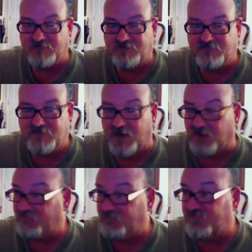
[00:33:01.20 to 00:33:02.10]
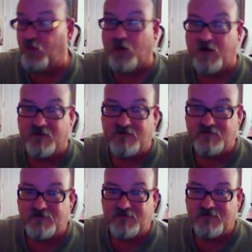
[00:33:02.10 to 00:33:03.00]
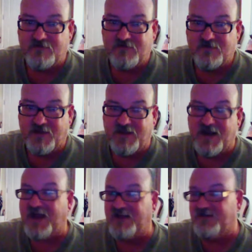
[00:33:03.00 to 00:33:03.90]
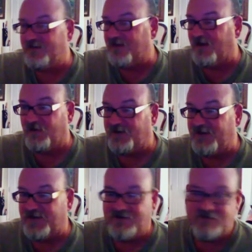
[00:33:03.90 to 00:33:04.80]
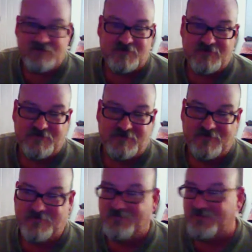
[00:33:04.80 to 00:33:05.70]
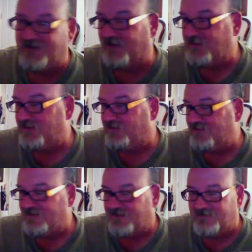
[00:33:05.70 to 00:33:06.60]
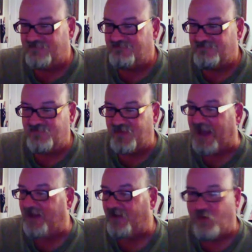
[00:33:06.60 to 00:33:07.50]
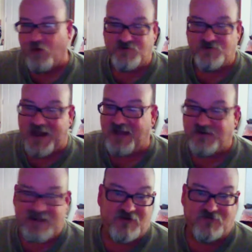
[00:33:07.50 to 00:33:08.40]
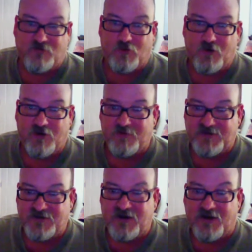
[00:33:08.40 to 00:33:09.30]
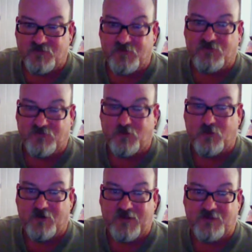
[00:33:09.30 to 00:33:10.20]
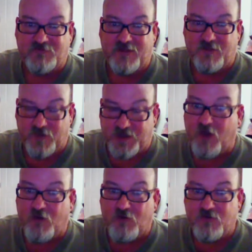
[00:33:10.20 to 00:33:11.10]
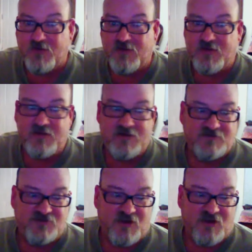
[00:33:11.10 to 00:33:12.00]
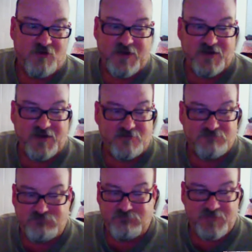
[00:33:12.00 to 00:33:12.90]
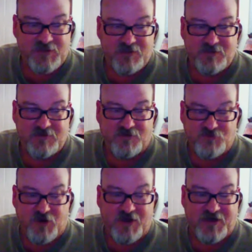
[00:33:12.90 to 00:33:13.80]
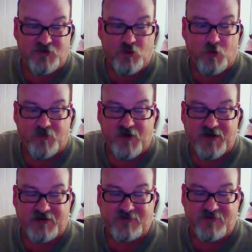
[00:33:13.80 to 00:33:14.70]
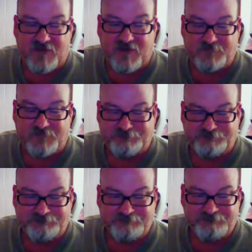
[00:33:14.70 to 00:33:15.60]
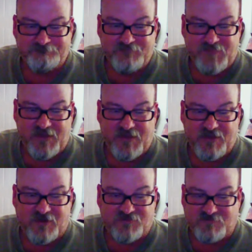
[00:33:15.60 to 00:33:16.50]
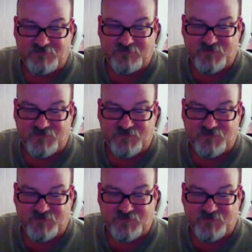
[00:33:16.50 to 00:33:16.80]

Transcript: you know, Florida, and not you know the, you know the the orange and alligator Florida, but you know the real Florida that that we know. So we, you know, try to incorporate, uh, you know, some. There's nothing some,